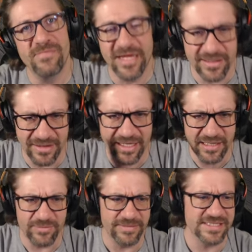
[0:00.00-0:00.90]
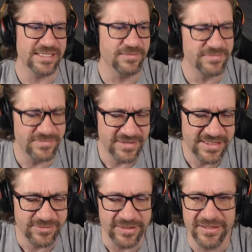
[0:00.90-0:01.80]
and I get them mixed up.
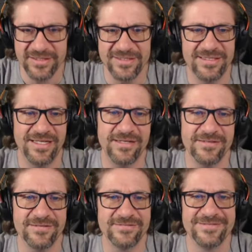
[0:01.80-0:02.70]
It's weird. I don't know.